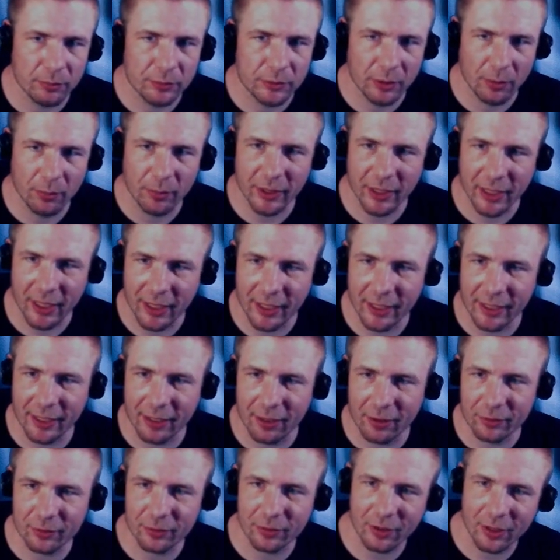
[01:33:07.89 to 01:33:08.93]
somebody I hang
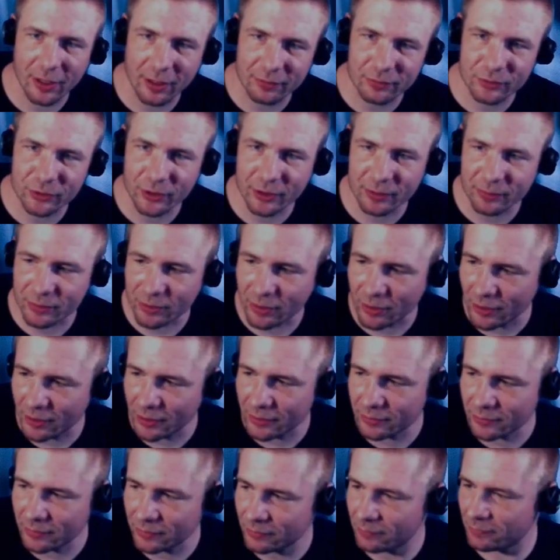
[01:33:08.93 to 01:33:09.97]
out in the live streams a lot
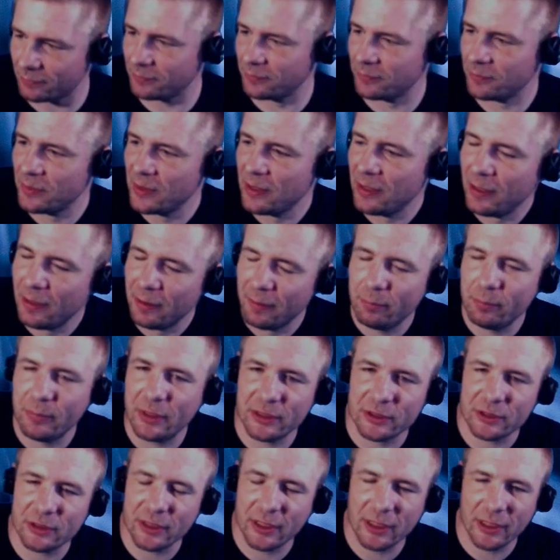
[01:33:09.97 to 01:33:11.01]
and
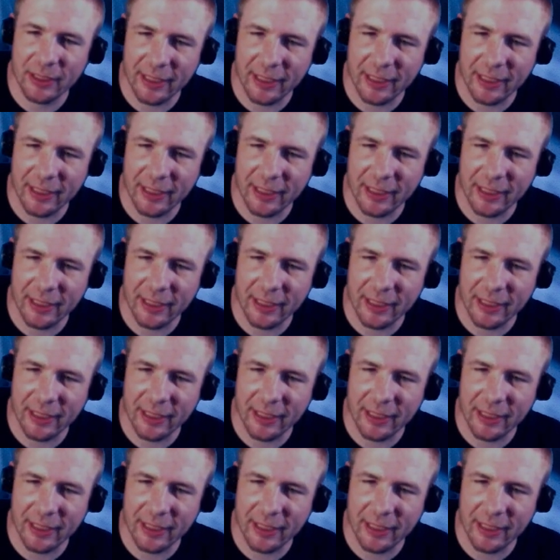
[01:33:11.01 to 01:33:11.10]
mentioned it.